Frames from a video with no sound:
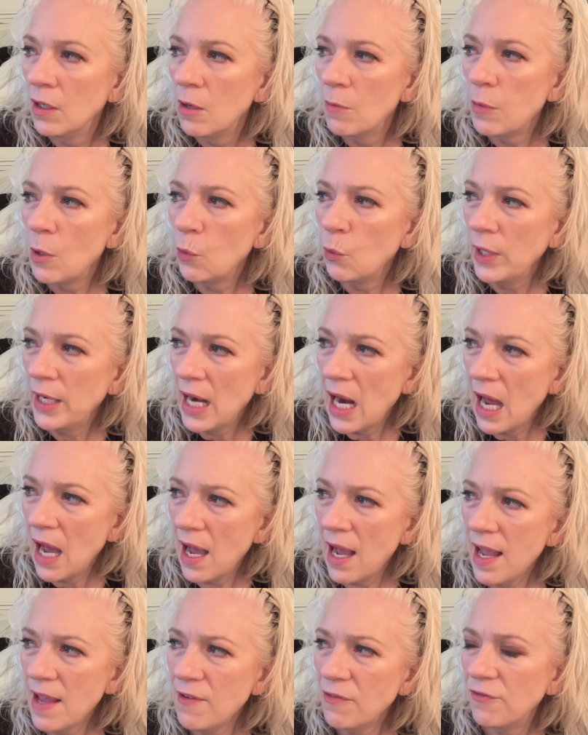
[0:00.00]
But when
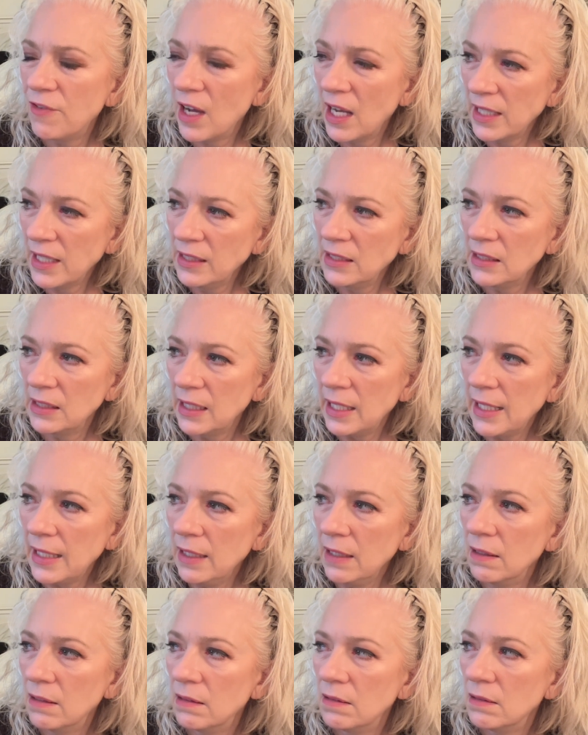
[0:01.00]
I
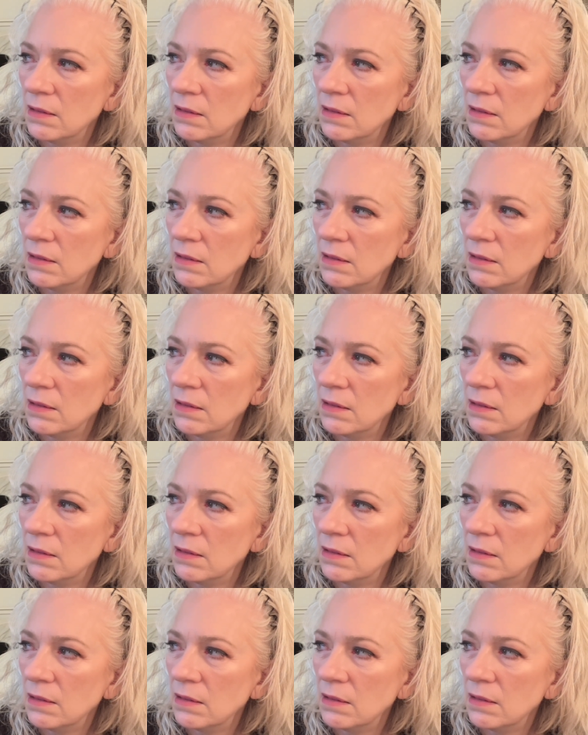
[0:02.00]
finally